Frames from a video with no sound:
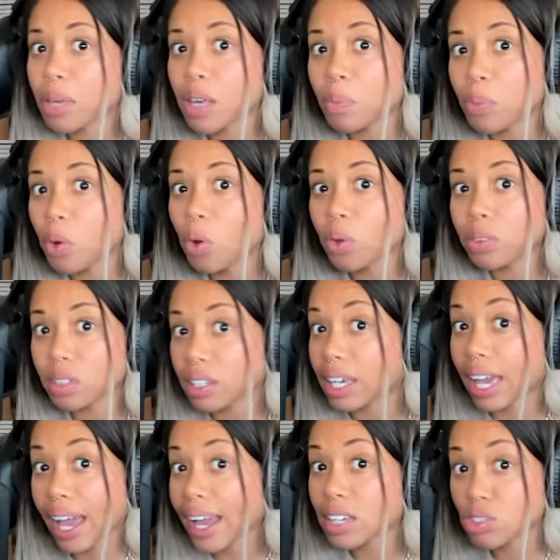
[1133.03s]
people
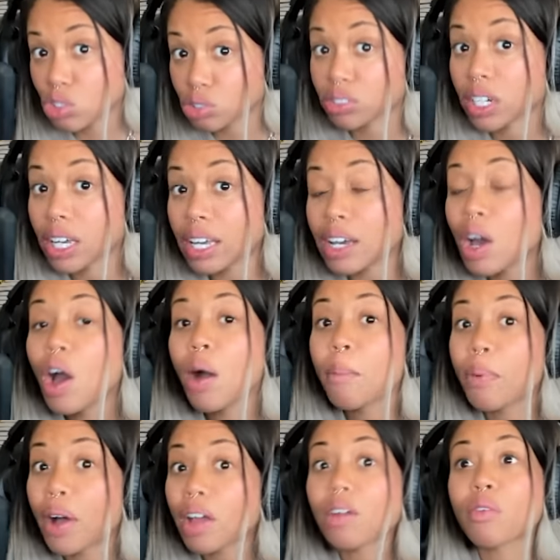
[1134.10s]
can drink,
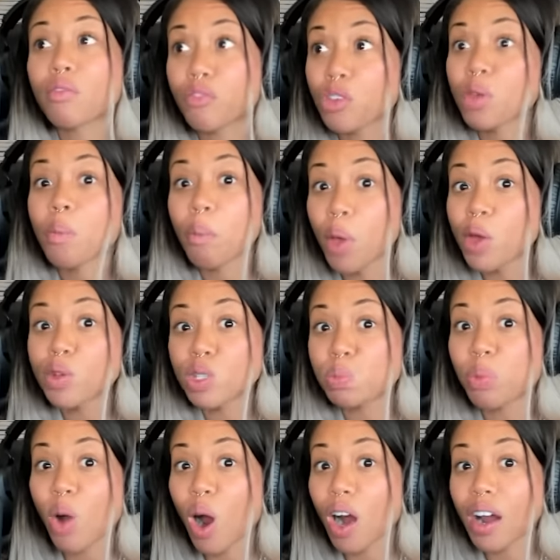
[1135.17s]
but for the
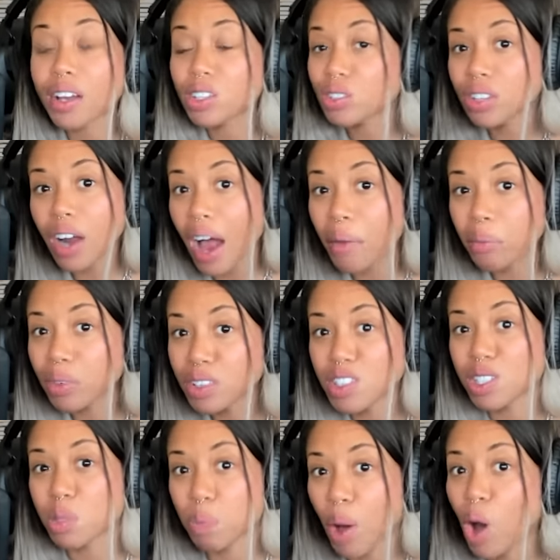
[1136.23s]
most part, you're not really
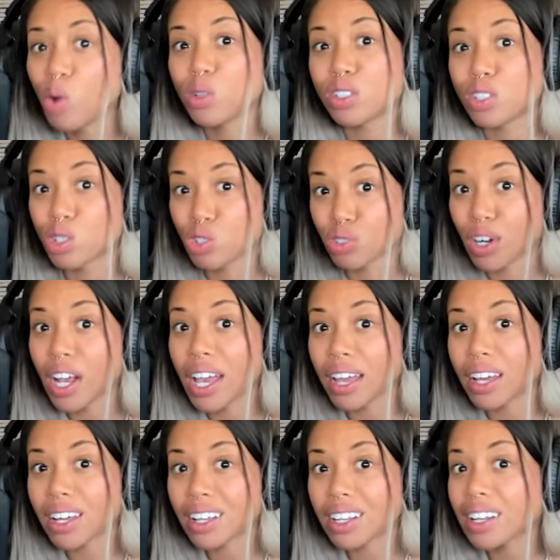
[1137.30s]
supposed to
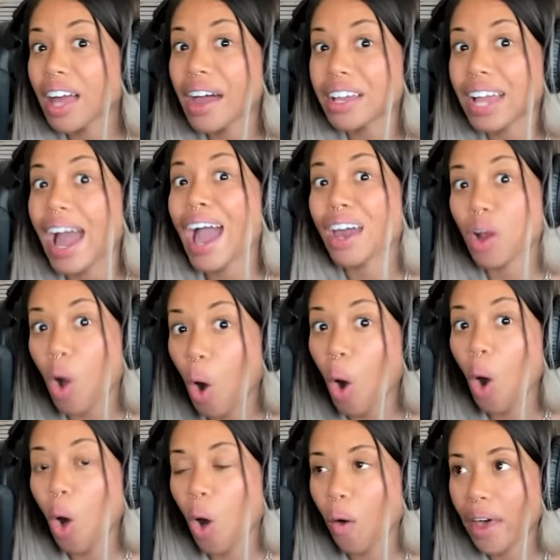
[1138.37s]
drink like at
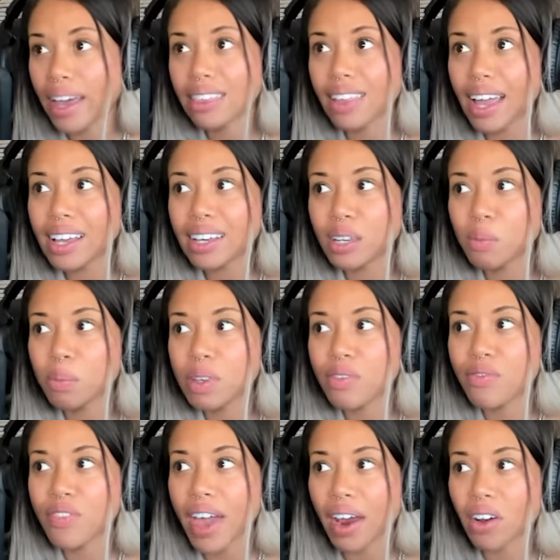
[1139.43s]
all. And they can
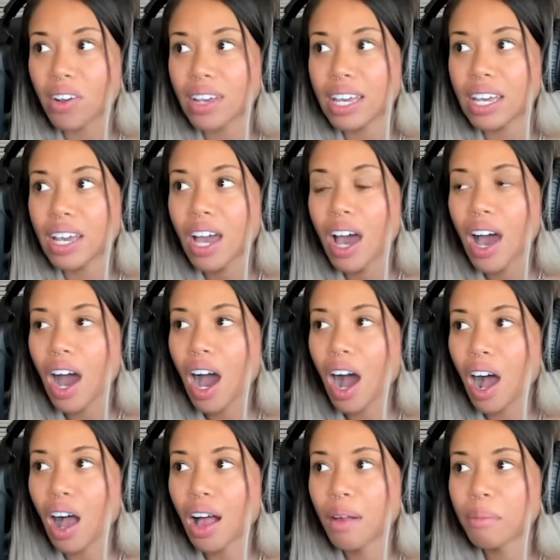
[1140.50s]
be very,
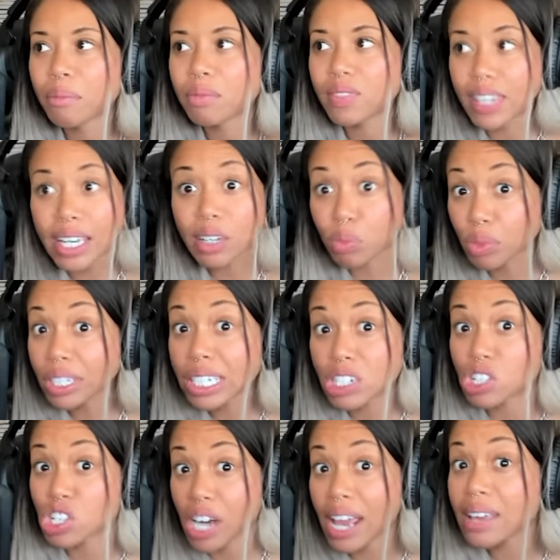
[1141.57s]
they can really
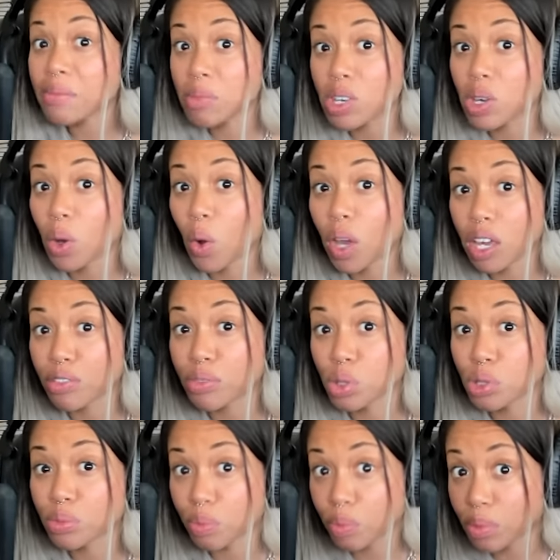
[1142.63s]
shame you if
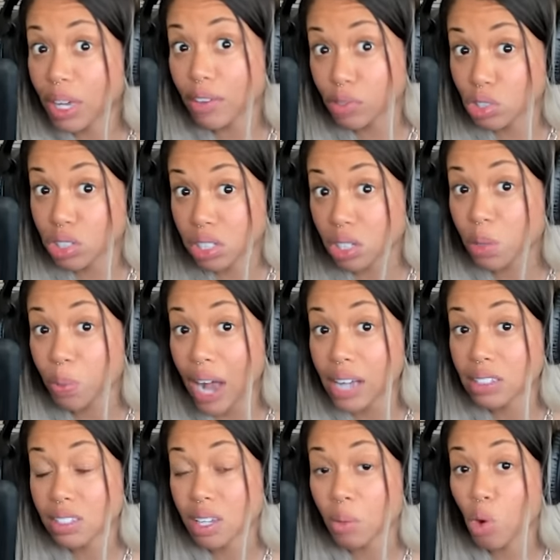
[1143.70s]
you're still a
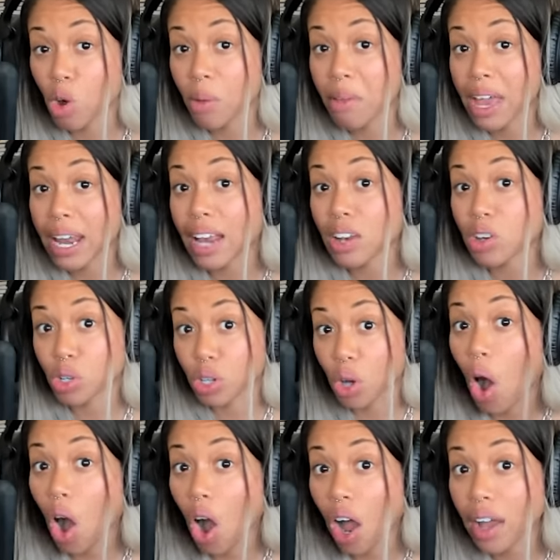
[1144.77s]
practicing Mormon and you're
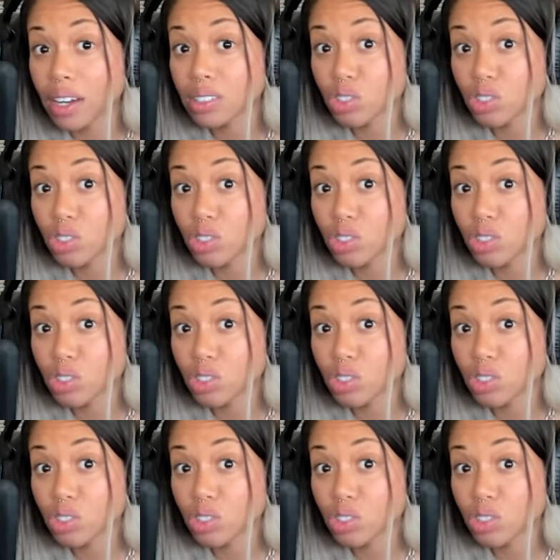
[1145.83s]
caught